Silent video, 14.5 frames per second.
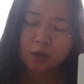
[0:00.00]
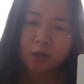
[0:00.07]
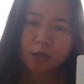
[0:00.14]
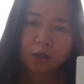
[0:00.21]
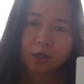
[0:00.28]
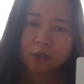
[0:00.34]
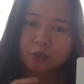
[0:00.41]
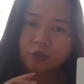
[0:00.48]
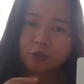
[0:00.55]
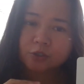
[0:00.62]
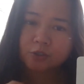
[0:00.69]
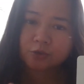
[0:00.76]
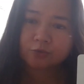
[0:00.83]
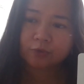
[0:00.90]

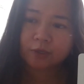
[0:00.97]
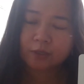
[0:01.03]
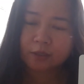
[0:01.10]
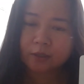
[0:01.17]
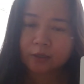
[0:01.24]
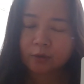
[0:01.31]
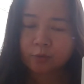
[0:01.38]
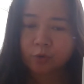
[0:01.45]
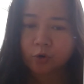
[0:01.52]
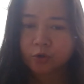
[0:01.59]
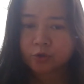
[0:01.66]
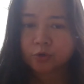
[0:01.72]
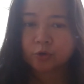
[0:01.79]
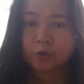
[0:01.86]
read it. And we're
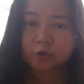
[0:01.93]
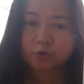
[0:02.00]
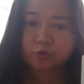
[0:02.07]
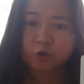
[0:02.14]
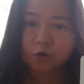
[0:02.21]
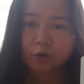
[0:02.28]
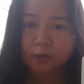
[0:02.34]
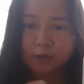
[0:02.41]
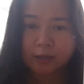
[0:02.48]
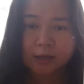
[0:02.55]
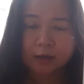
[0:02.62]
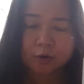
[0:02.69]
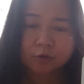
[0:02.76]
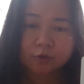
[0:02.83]
also going to draw it
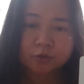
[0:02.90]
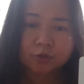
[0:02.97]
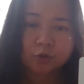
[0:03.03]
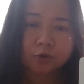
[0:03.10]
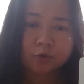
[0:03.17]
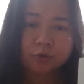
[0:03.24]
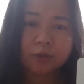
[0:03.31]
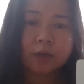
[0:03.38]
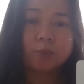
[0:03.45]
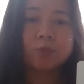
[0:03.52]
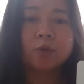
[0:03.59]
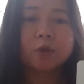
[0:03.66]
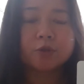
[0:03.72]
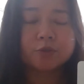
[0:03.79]
out, so that
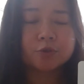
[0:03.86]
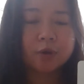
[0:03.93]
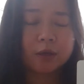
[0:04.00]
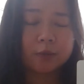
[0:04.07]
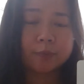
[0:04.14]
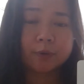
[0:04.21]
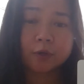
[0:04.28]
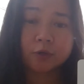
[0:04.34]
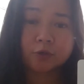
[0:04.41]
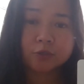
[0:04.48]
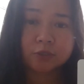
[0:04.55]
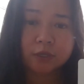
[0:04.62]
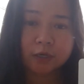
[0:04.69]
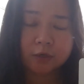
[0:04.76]
will also help in
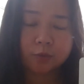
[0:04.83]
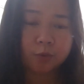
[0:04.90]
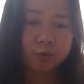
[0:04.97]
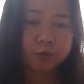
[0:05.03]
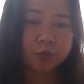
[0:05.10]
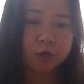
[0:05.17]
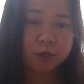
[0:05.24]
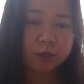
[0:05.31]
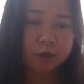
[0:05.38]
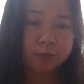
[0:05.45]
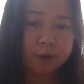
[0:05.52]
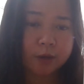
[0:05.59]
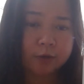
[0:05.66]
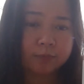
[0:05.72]
understanding what we're talking
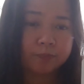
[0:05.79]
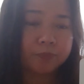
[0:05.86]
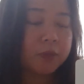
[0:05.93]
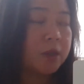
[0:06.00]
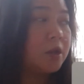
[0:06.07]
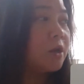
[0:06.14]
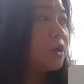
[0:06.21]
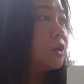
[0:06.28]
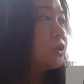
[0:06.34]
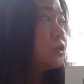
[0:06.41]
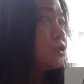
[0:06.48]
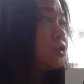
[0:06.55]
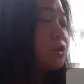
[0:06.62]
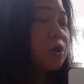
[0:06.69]
about.
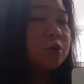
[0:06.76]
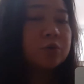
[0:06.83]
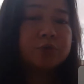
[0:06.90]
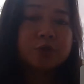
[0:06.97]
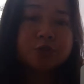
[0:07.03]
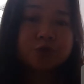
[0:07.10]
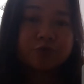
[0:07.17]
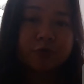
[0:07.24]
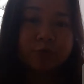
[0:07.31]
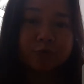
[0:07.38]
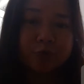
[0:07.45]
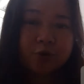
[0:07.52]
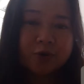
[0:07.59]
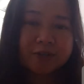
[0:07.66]
So the
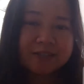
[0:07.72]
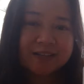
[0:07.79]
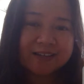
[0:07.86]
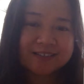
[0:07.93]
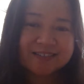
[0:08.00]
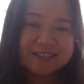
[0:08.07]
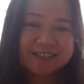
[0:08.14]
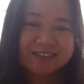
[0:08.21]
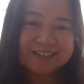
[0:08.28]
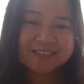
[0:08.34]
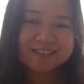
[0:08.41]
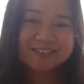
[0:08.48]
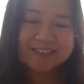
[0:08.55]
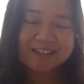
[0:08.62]
cerebral cortex
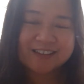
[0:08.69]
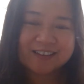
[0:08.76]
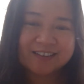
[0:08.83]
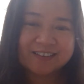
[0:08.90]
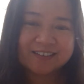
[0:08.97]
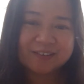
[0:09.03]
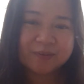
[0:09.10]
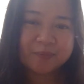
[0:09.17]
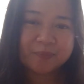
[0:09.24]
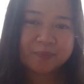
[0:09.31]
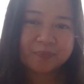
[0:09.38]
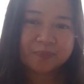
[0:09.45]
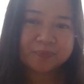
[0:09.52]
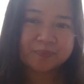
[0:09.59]
is
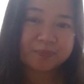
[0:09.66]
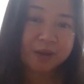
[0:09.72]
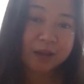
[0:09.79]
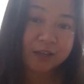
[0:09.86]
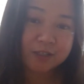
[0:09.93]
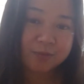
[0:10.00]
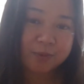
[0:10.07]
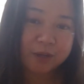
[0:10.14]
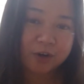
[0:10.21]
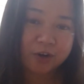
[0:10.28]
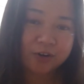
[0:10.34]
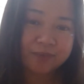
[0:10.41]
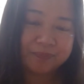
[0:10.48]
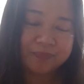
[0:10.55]
my ice
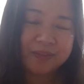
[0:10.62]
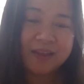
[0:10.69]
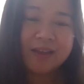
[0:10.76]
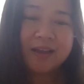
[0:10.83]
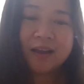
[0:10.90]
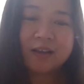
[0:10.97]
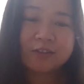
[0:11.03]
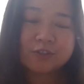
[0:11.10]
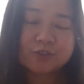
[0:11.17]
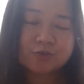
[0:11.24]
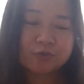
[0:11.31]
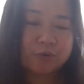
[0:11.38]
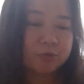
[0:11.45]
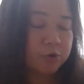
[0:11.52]
maker. The
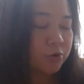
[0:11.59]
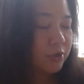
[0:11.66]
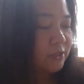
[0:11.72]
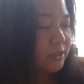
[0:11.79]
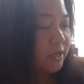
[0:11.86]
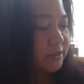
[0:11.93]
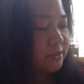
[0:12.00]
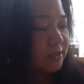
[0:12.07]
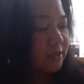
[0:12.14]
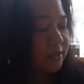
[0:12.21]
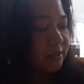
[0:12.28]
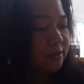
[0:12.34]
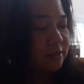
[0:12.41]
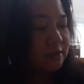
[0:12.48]
cerebral cortex
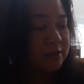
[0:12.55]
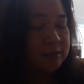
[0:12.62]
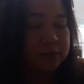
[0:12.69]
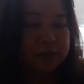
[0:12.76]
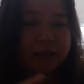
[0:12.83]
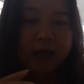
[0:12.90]
is the